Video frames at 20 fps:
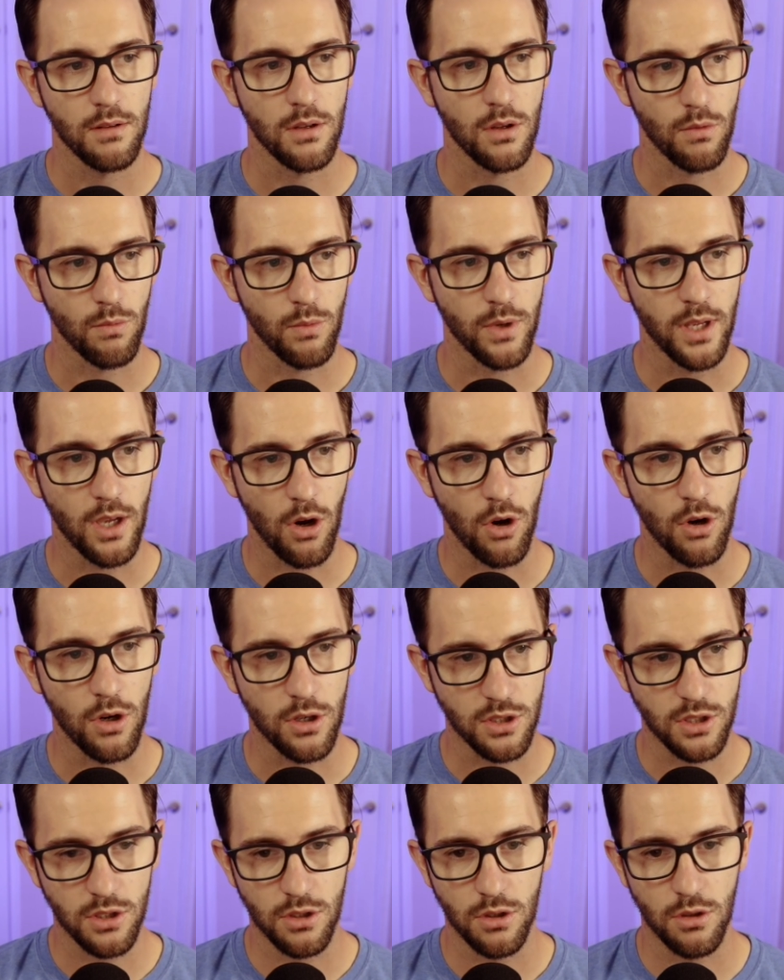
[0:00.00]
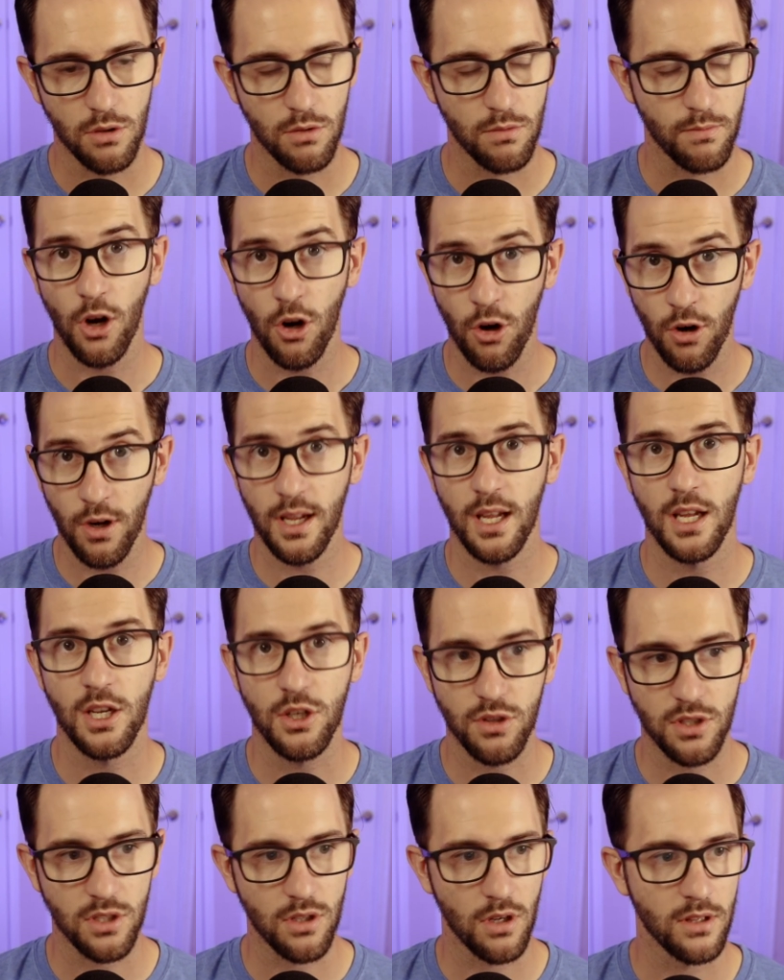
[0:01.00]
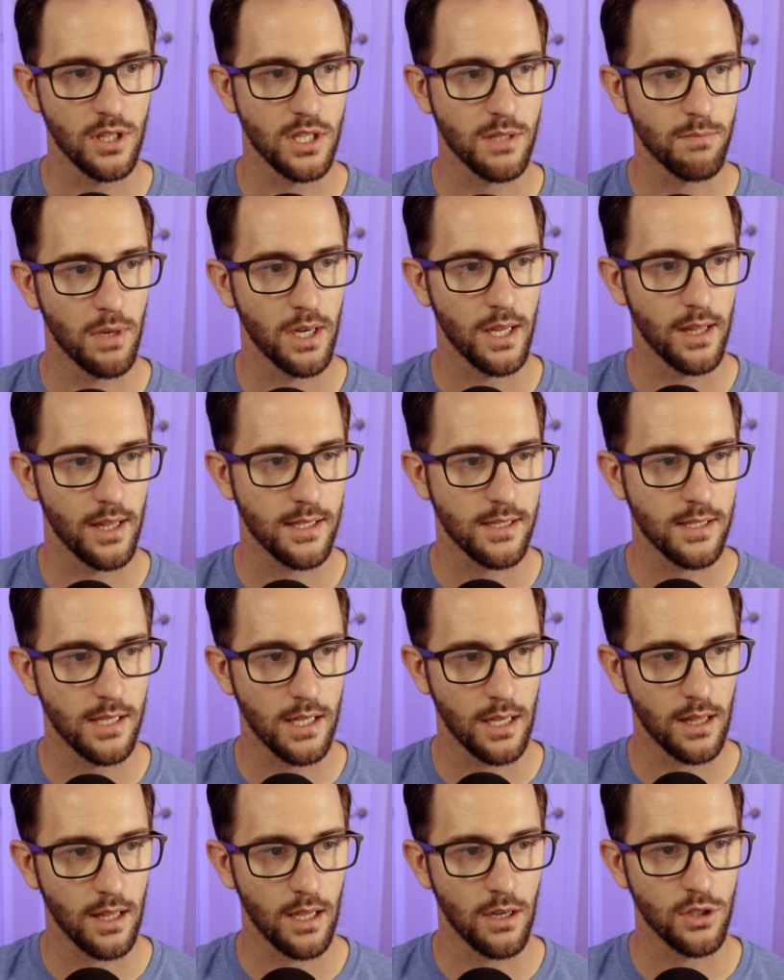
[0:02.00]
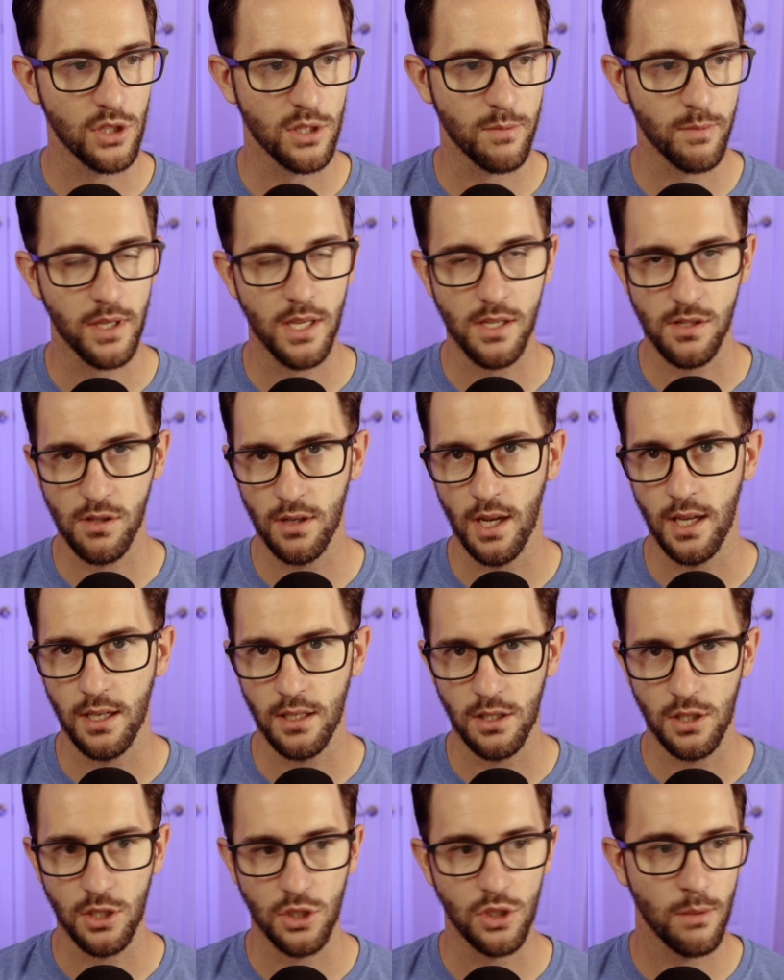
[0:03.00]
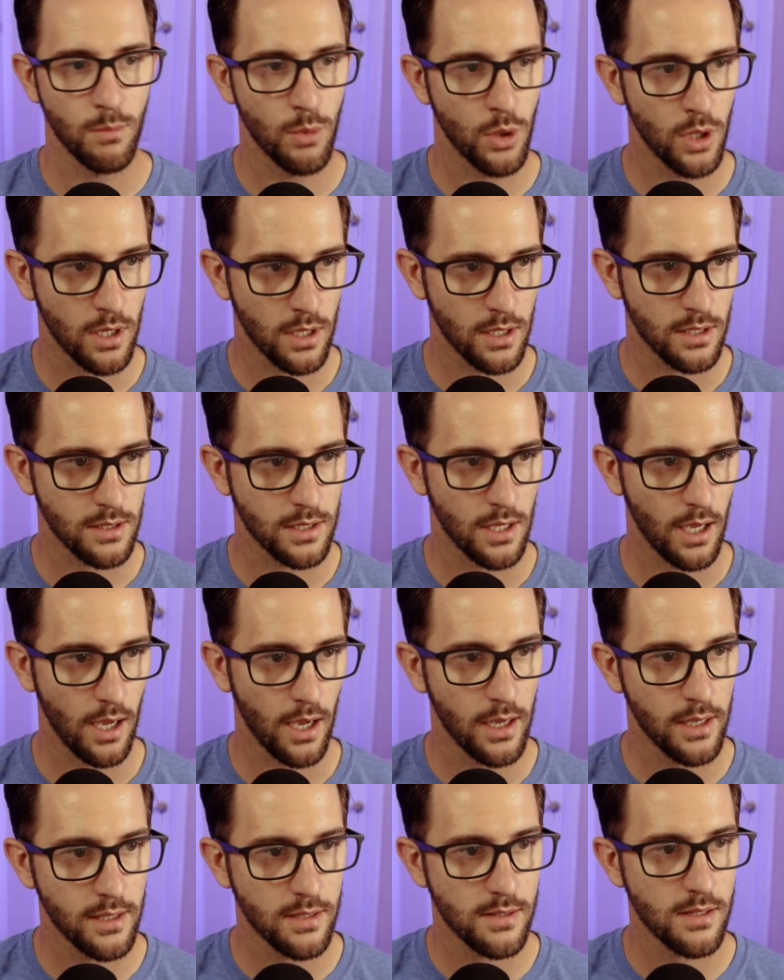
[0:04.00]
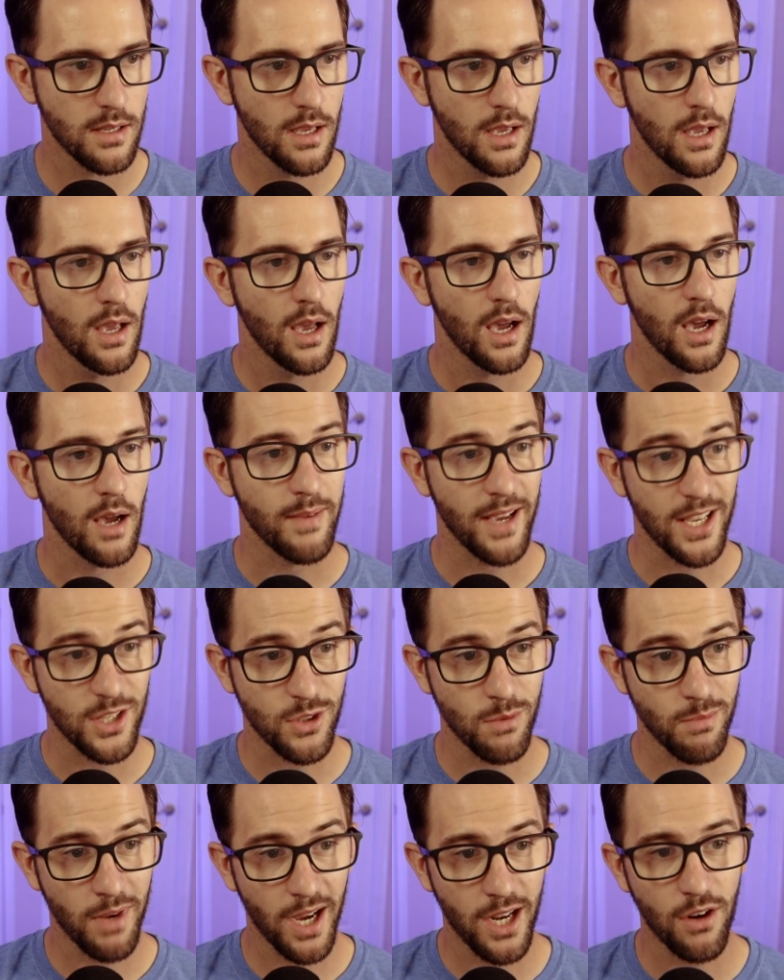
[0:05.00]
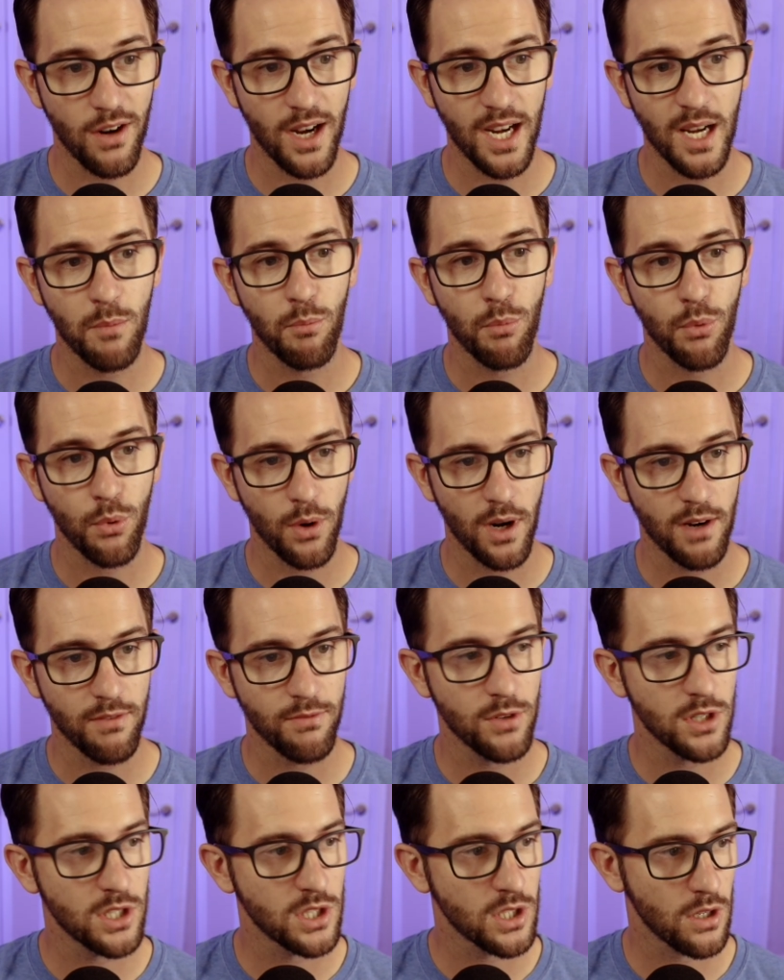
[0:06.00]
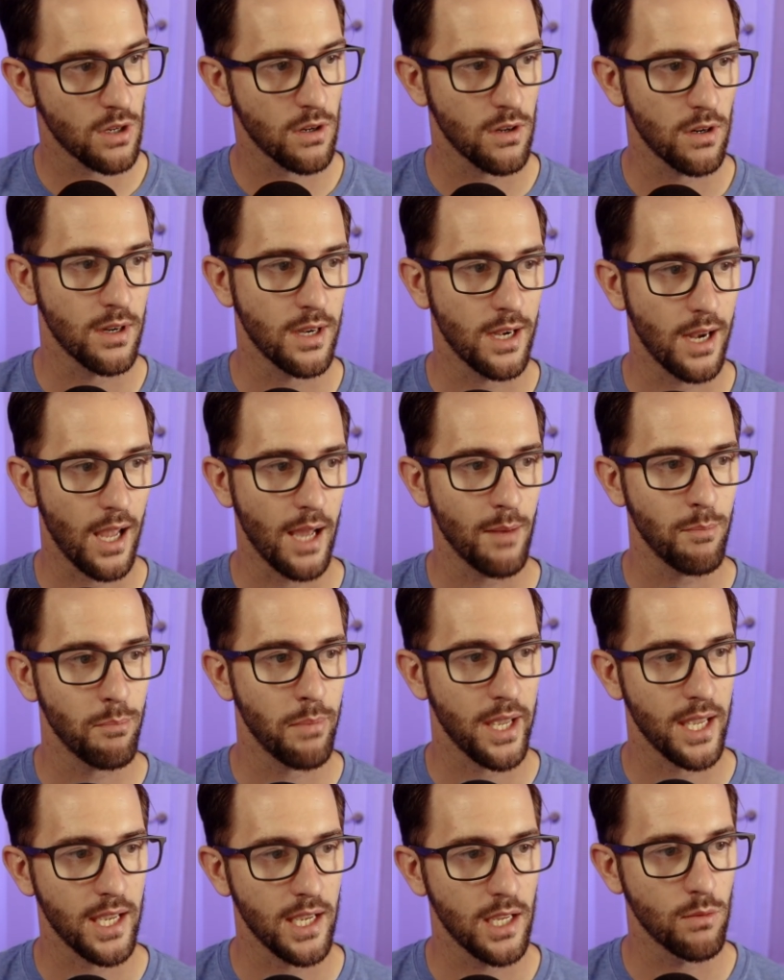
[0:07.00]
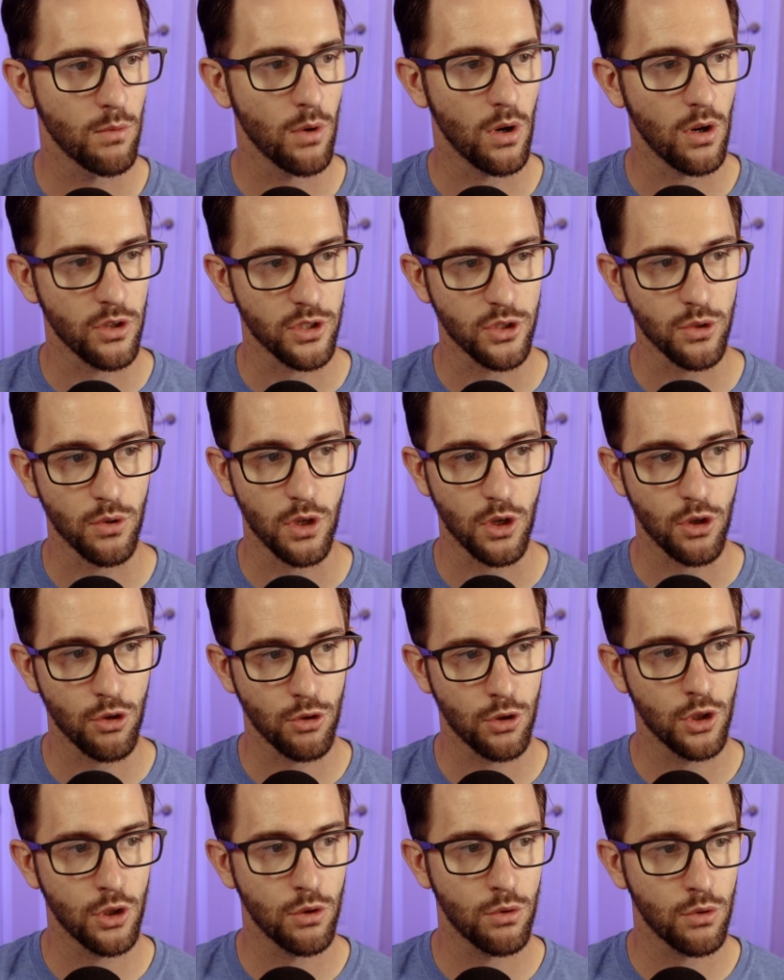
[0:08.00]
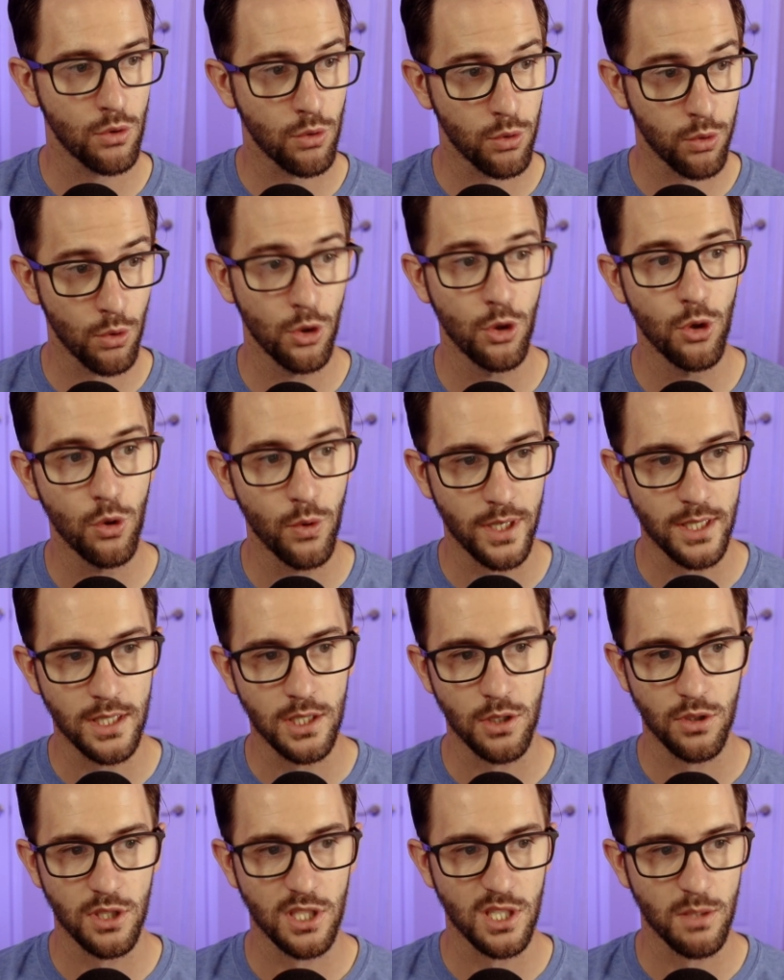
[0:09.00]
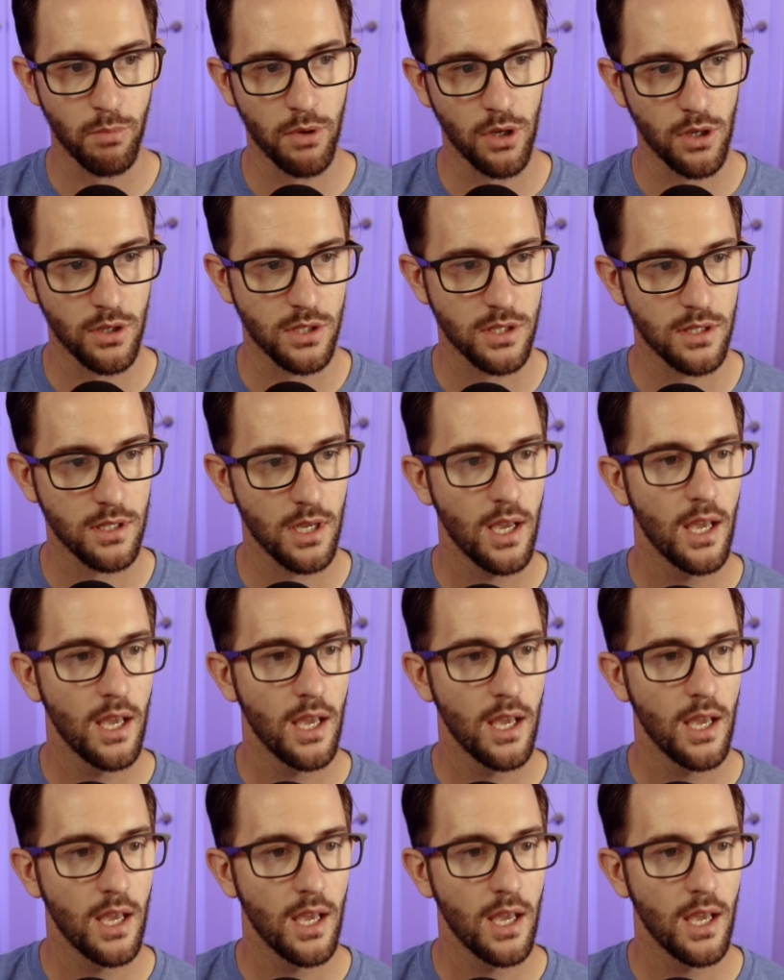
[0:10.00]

we are still earning interest on this money that's sitting there just because they're not distributing it to us. As a reminder, any pref return not paid will also accrue until dispersed,